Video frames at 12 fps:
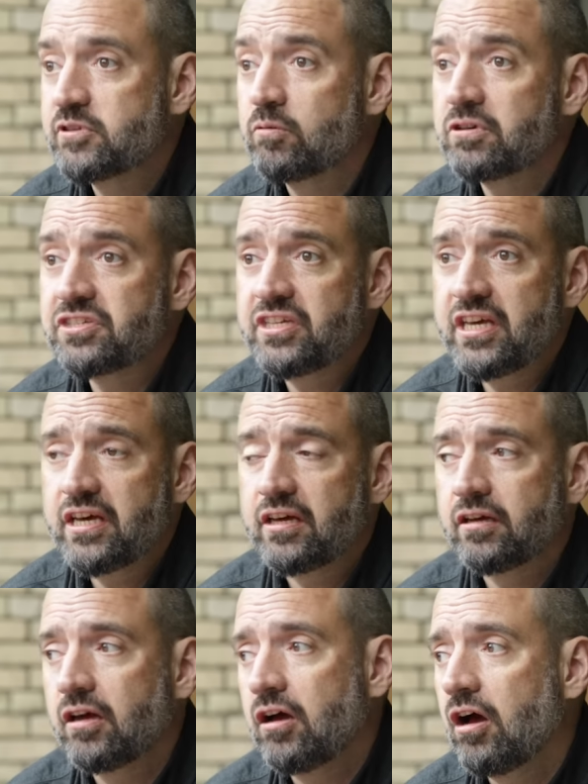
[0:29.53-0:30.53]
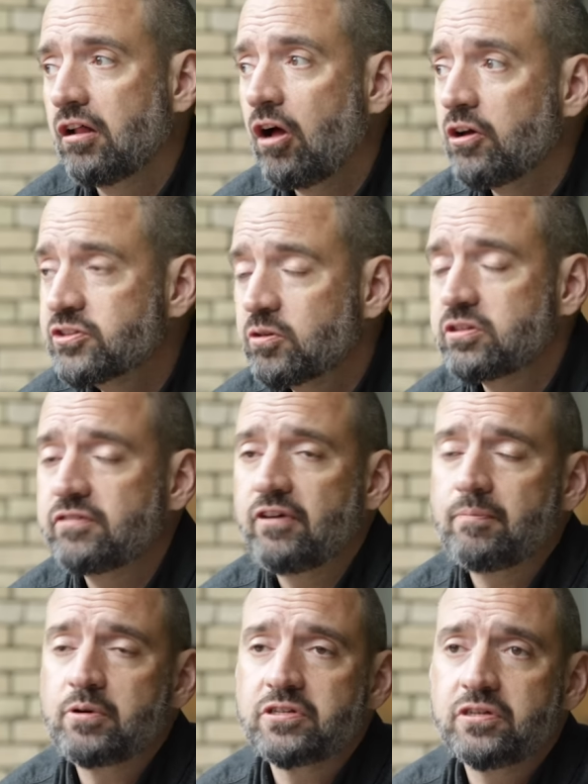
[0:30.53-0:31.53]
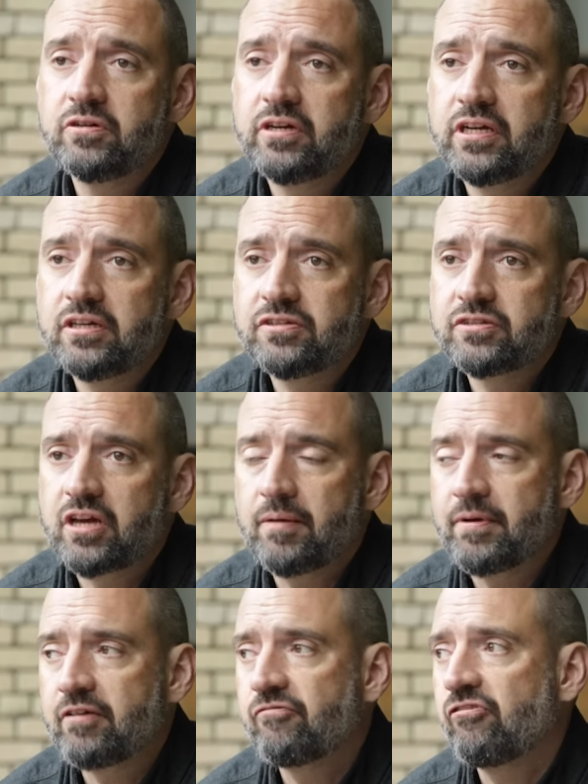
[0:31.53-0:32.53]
So we're seeing all sorts of opportunities coming